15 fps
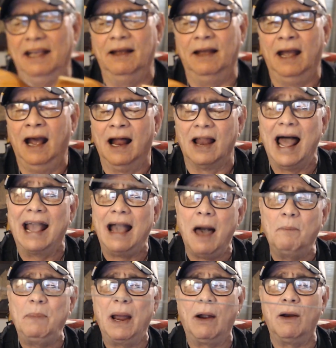Like up
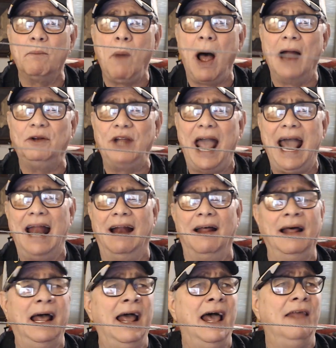here in Montana,
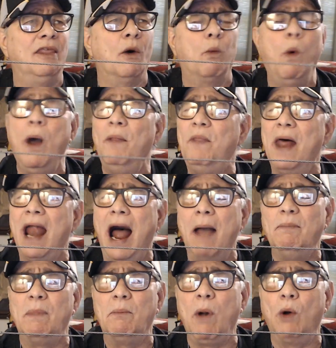the wood that I'm
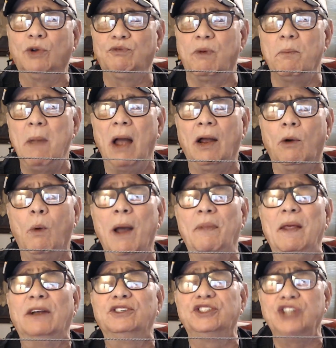most familiar with
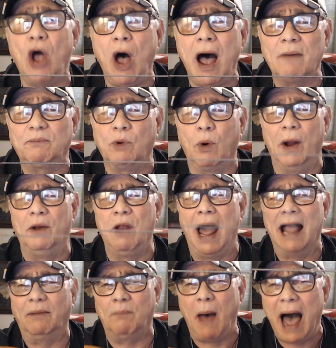is softwood,
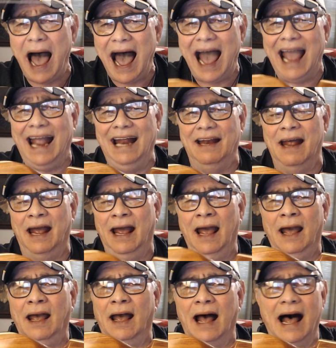like pine,
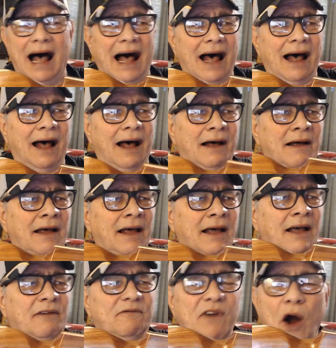
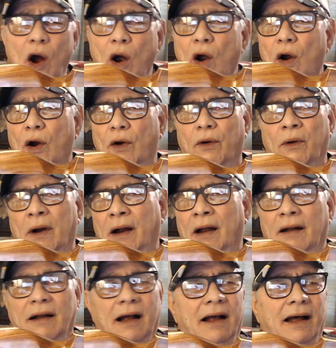fir,
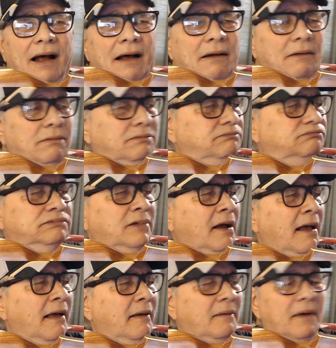
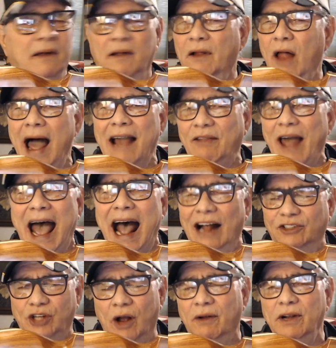like that,
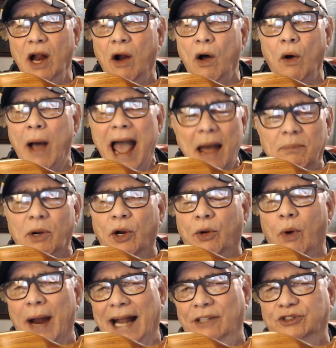so,
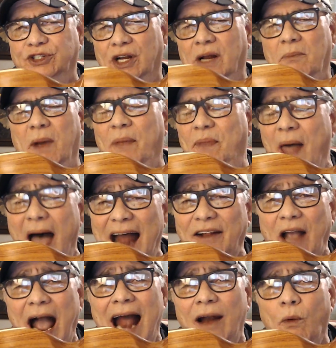evergreens. But that
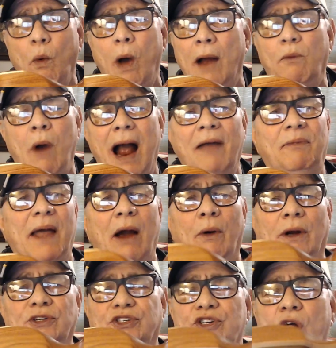kind of wood right there
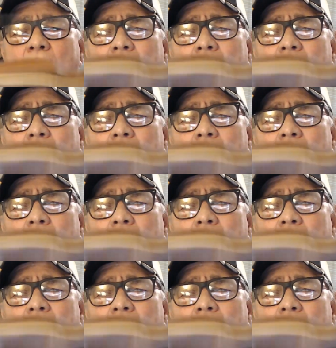is not